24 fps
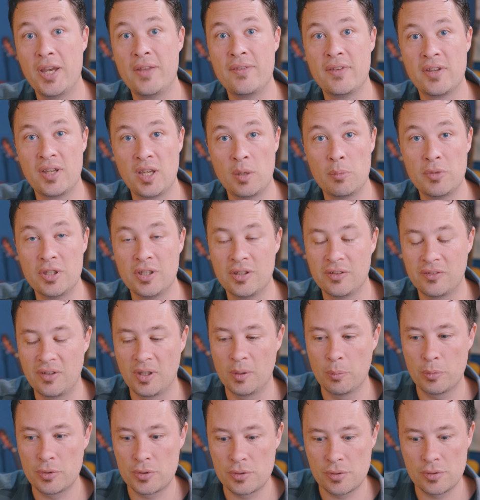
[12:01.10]
and the ambient
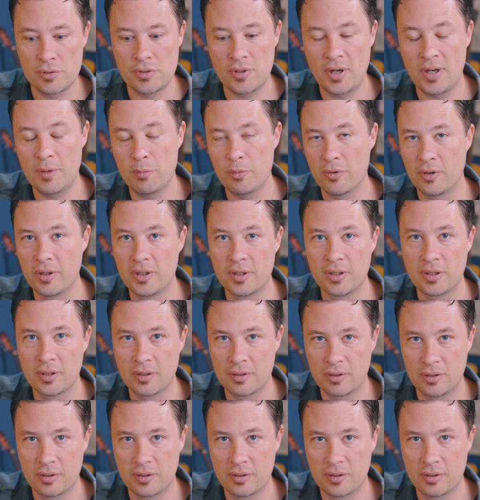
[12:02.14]
temperature drop like